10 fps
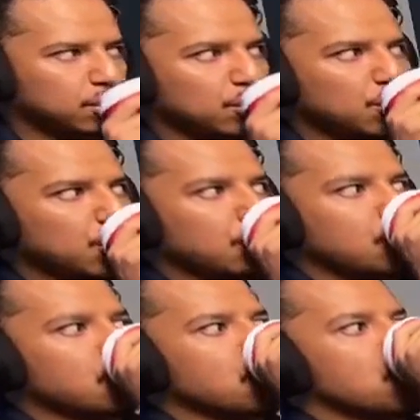seventh,
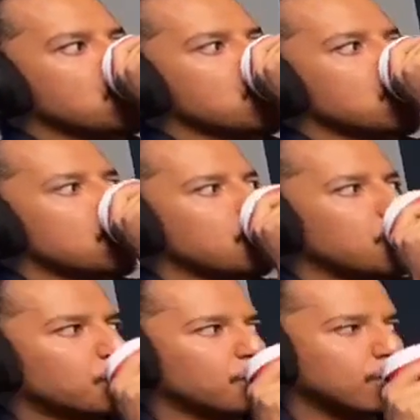and I've had
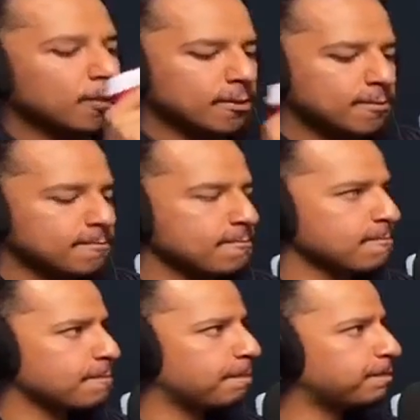twenty five new
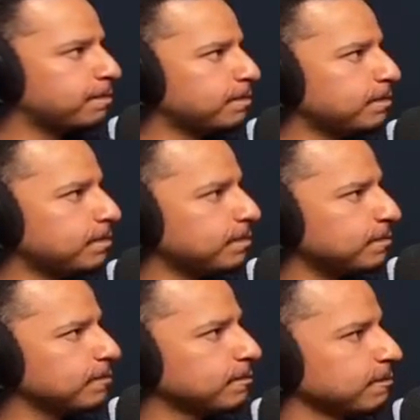clients
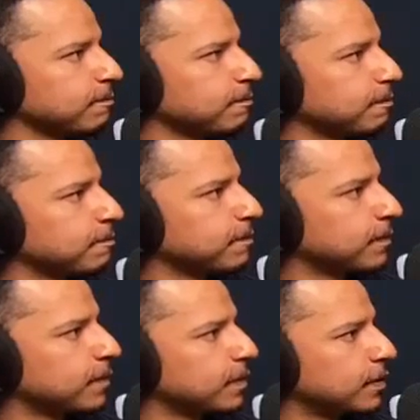since that. So like
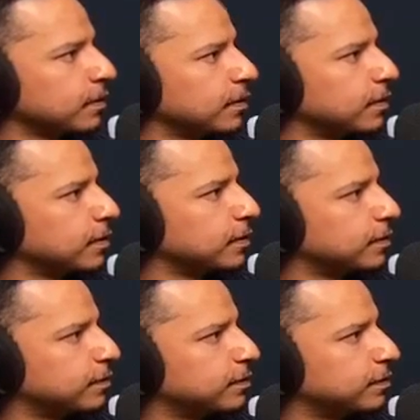my name is
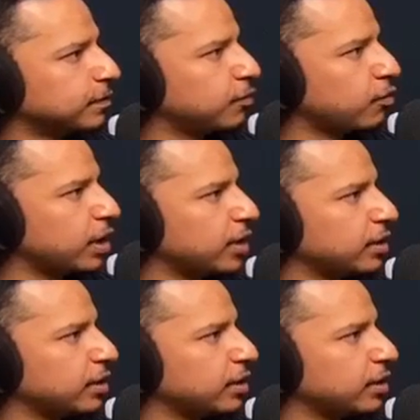known. Right,